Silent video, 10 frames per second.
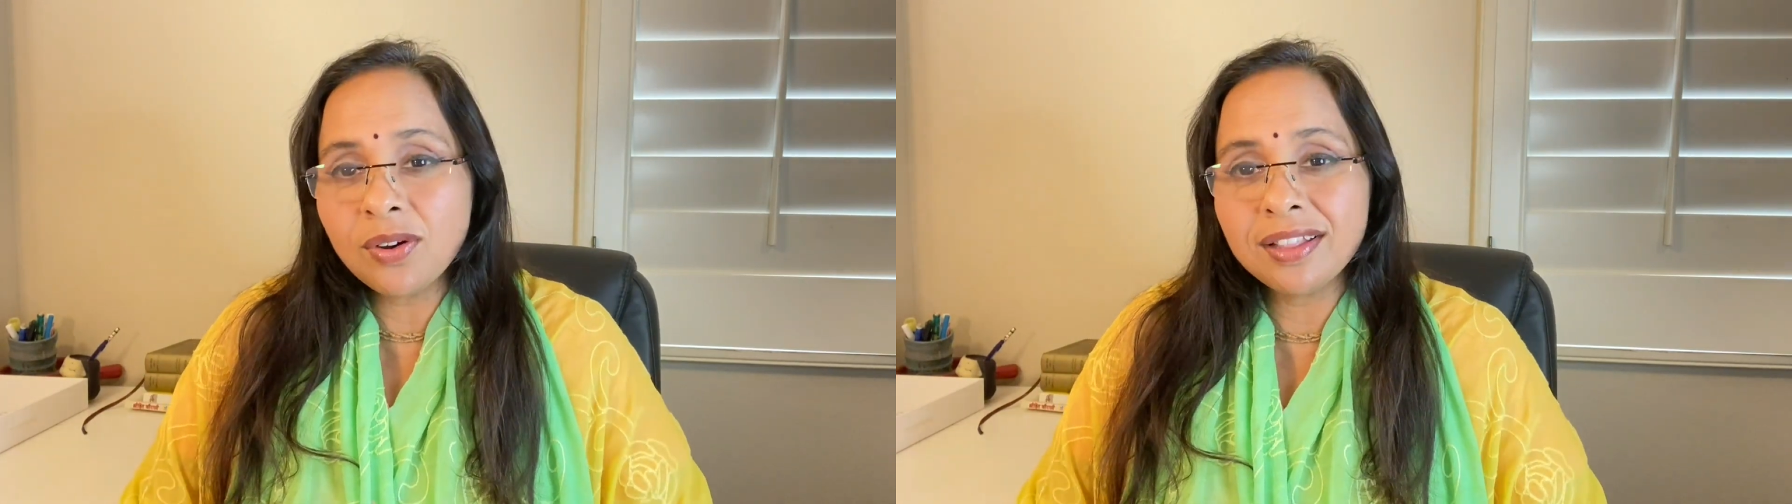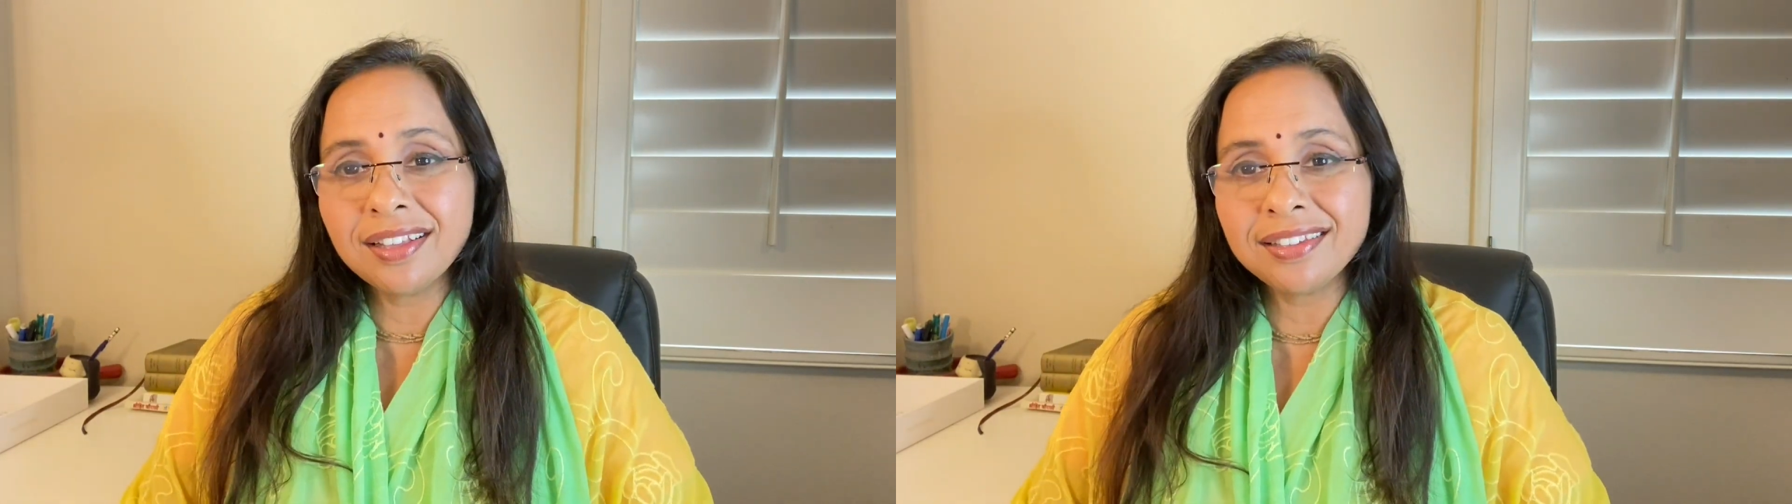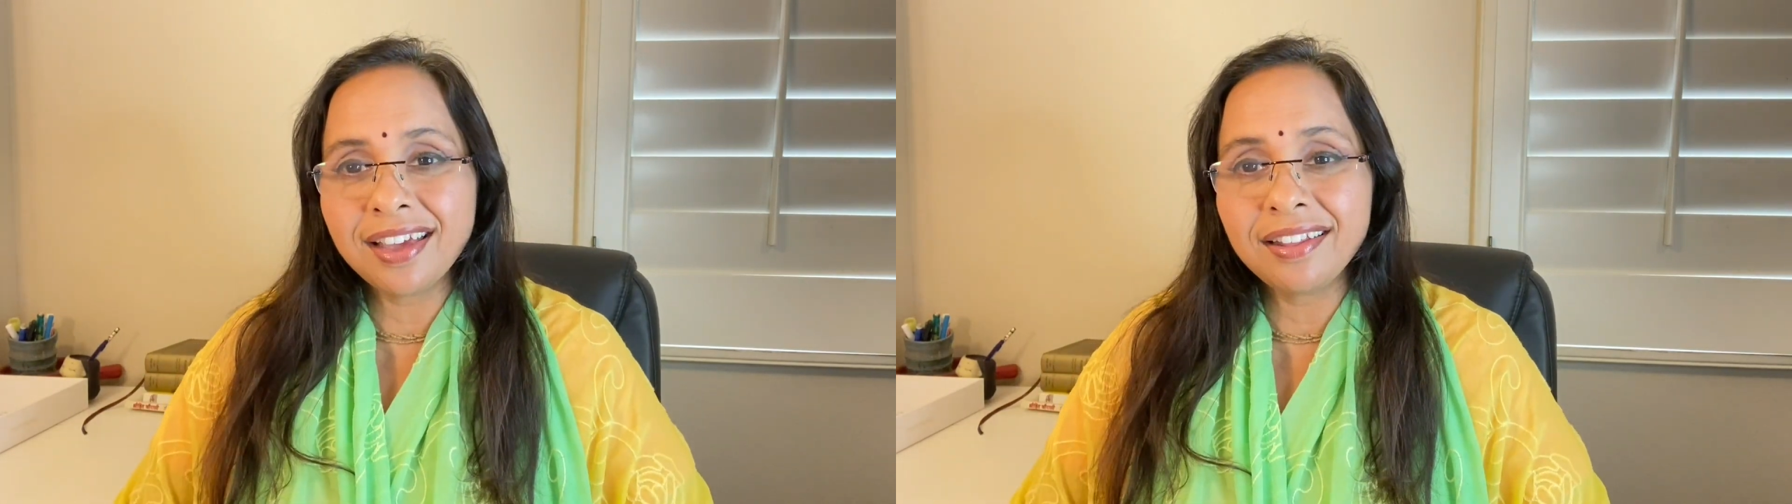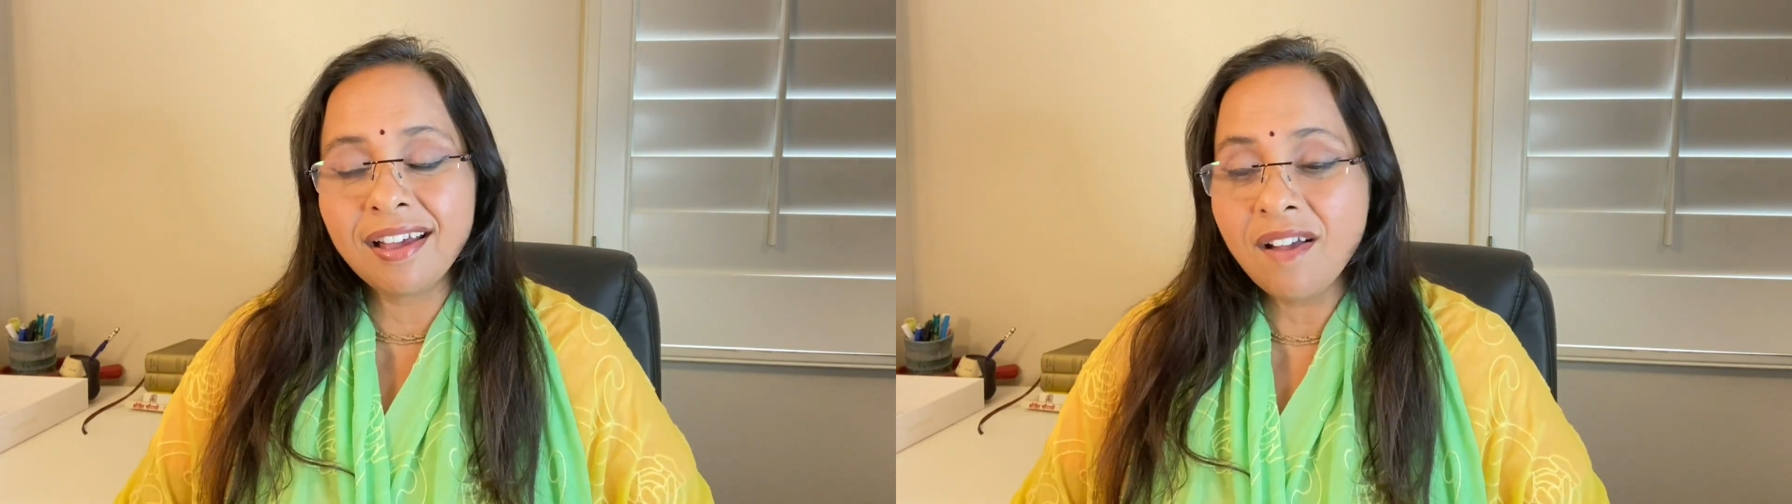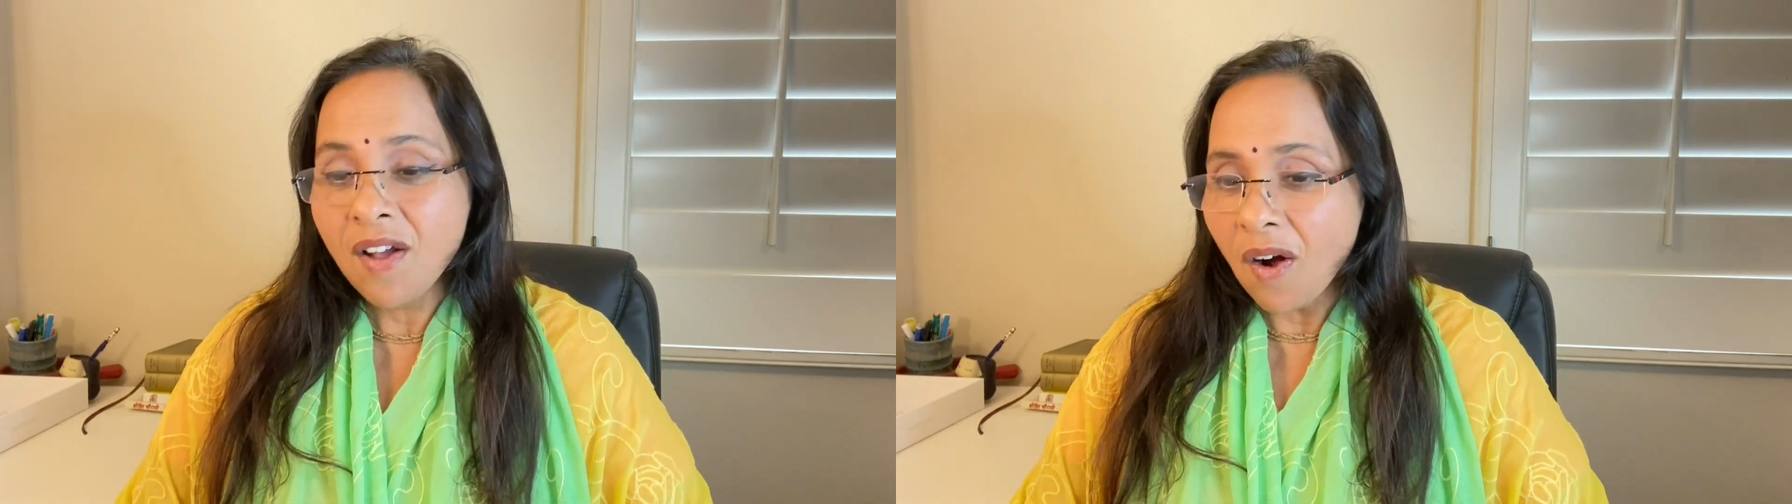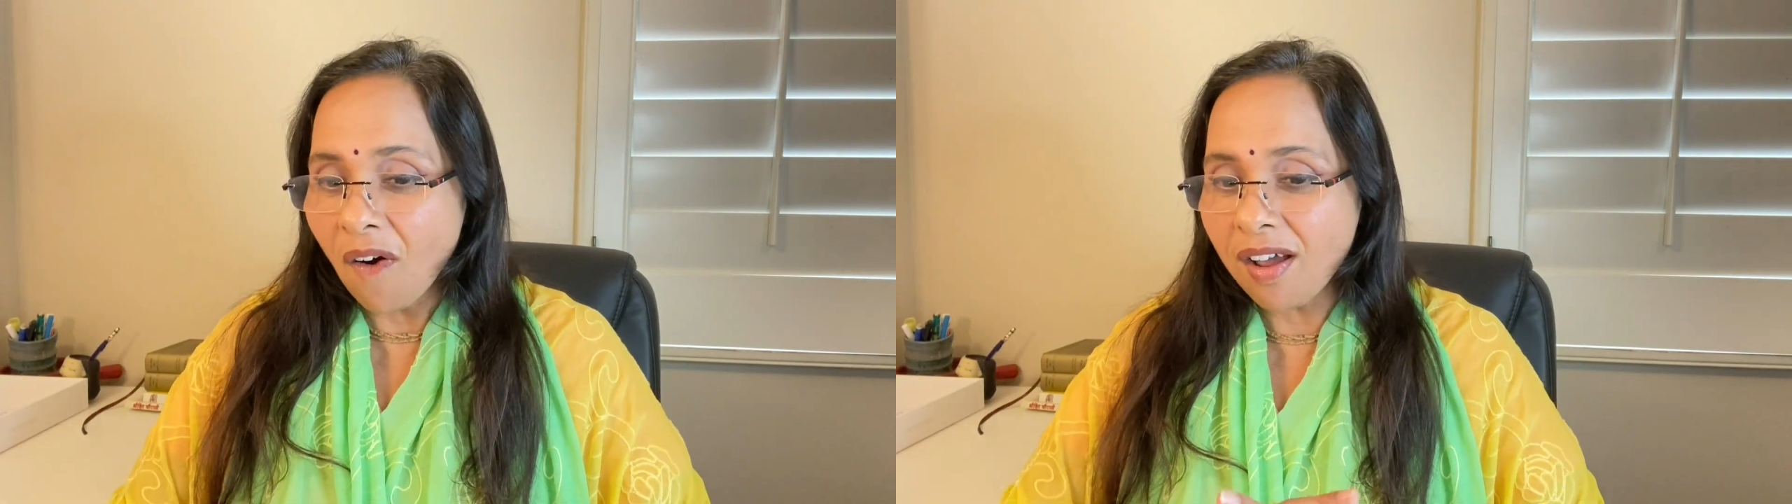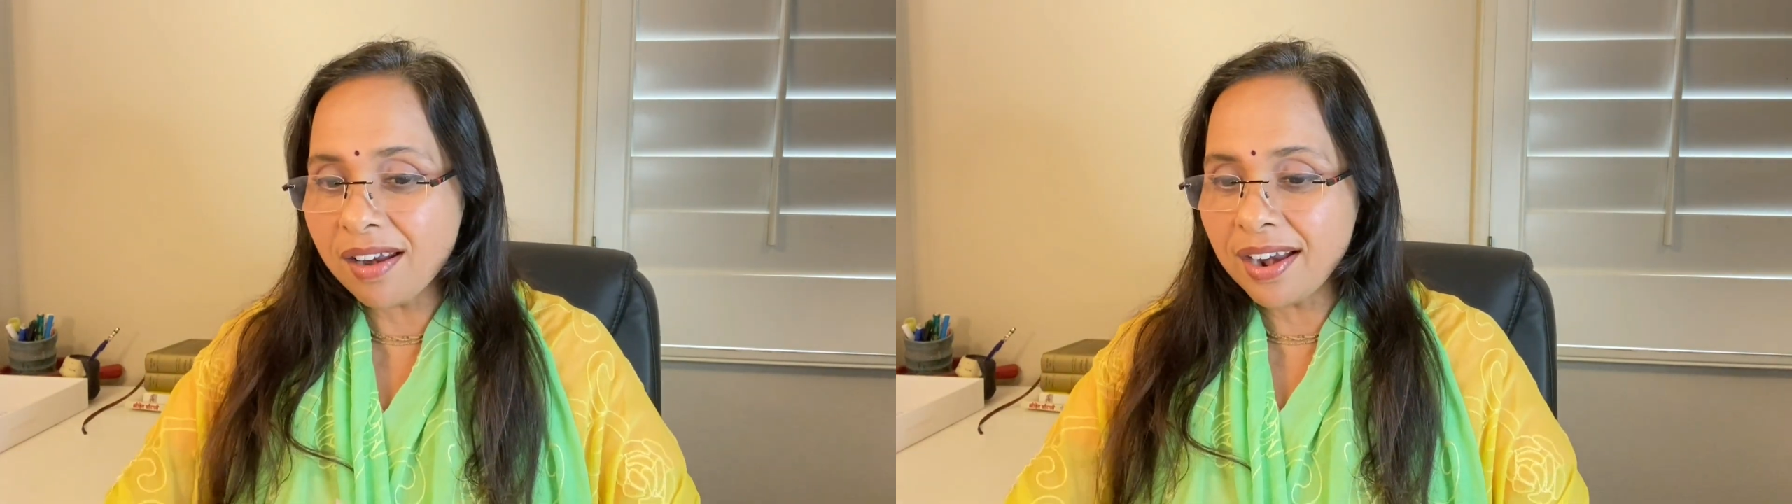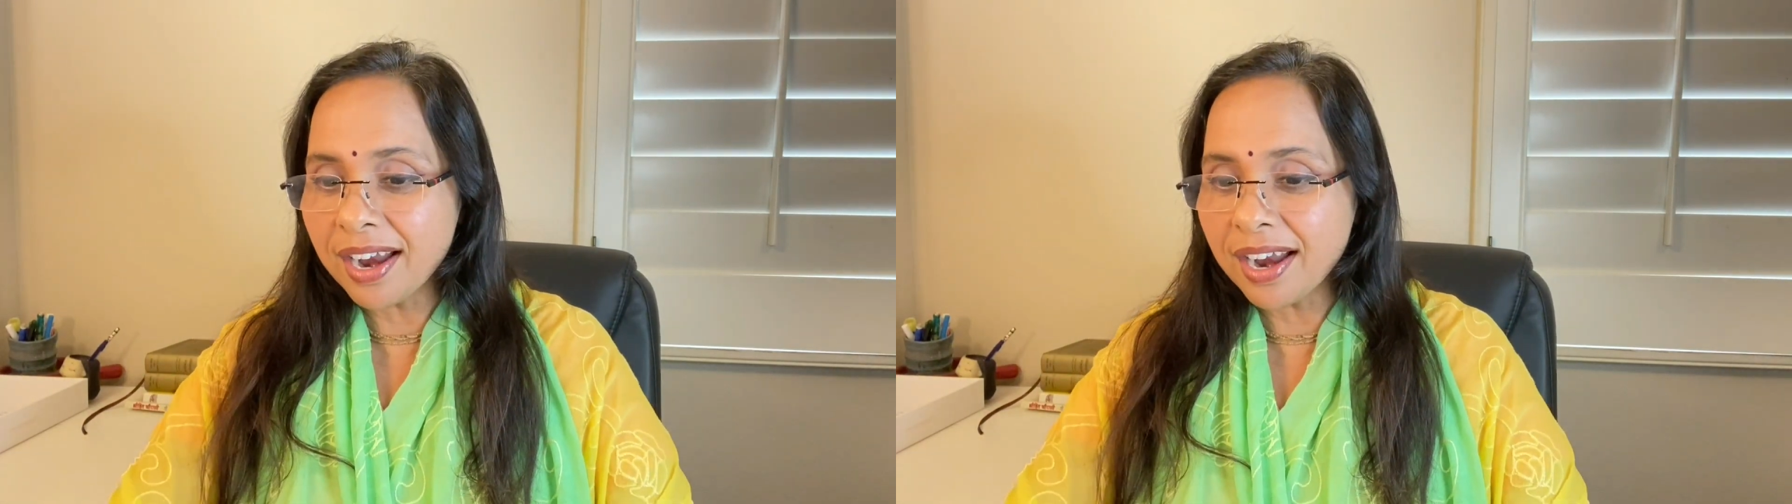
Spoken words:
in this area already